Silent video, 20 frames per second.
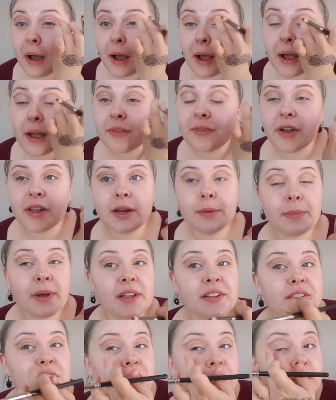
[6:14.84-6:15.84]
I find it
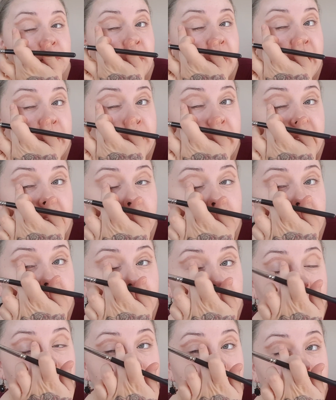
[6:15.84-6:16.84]
best to do my makeup with
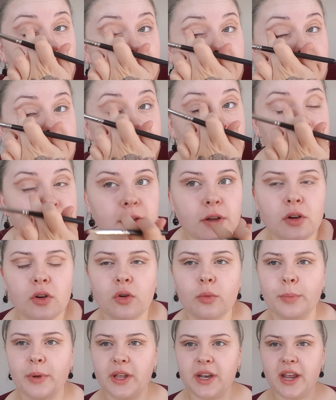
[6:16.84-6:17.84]
my eyes
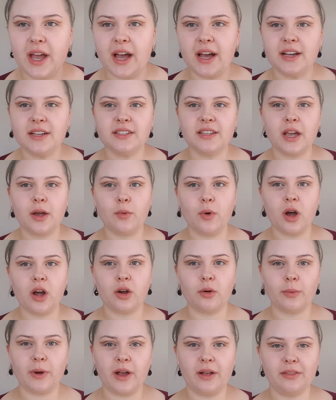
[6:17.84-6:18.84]
open as I walk
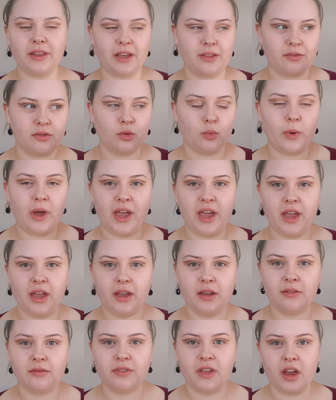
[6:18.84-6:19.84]
around, like the
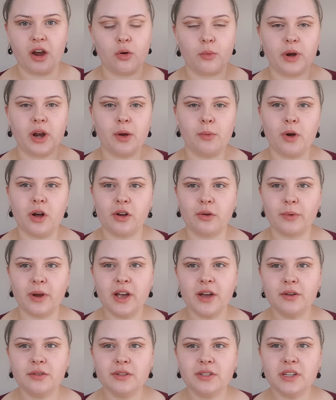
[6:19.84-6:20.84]
way they are when I walk
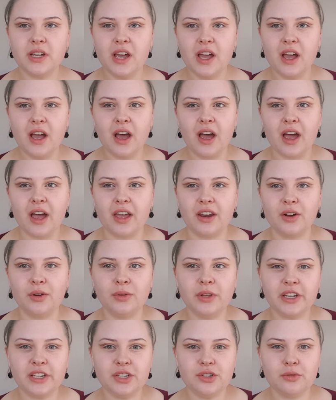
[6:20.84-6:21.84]
around. I
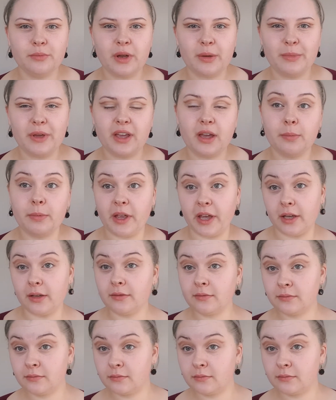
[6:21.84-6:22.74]
don't like to do my makeup like,